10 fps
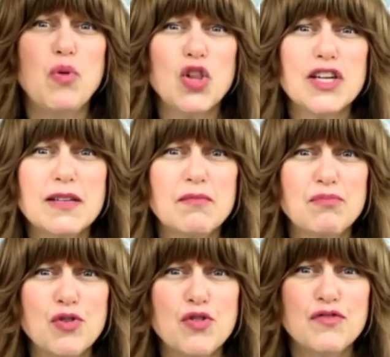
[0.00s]

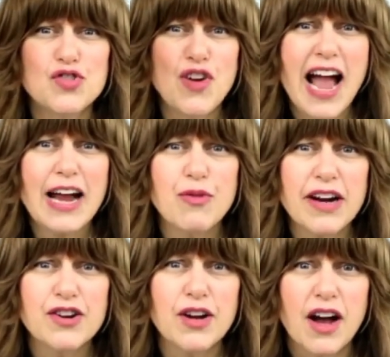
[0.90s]
bulletproof track
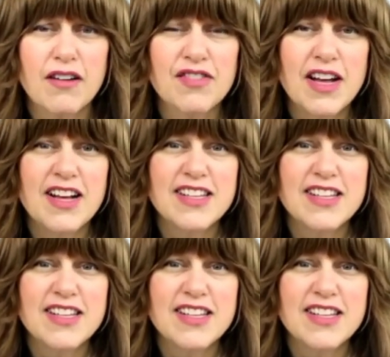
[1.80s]
record of